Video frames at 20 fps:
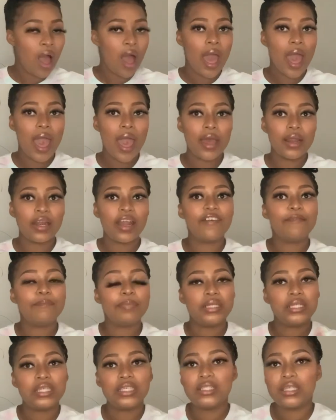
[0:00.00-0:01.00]
And I've
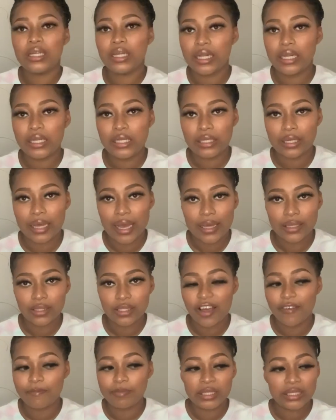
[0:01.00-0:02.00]
been eating clean, guys.
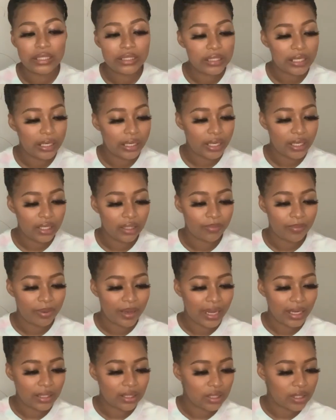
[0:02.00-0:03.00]
I've been eating clean,
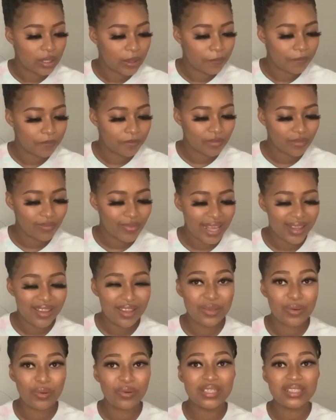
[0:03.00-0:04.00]
but I
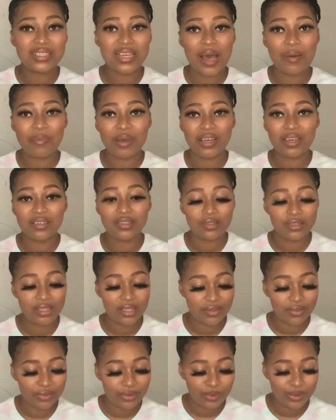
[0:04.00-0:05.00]
think the only time I get to
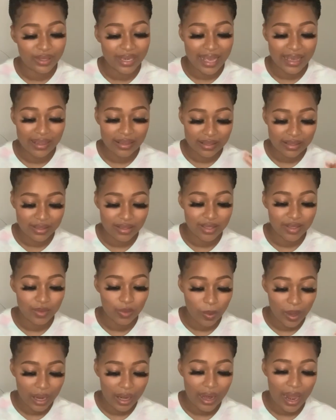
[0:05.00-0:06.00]
eat food like this is
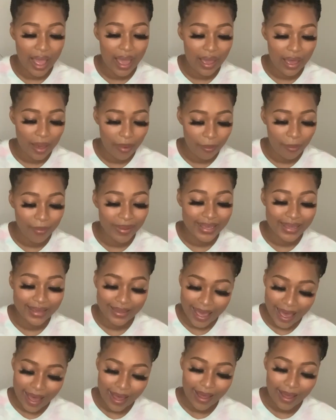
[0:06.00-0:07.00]
when I am
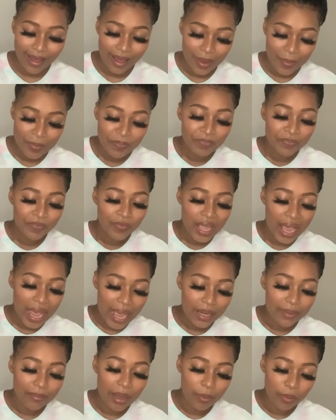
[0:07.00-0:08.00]
here
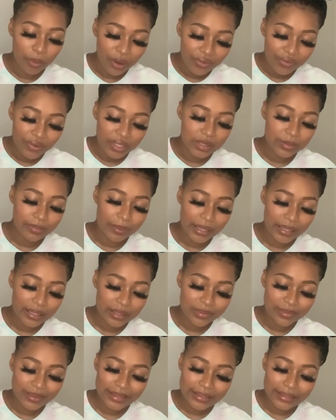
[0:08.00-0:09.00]
at my boyfriend's
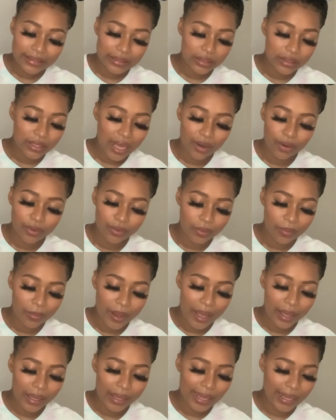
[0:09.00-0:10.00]
place, because I don't know
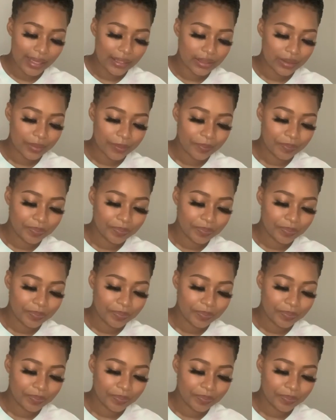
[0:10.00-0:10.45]
why, guys.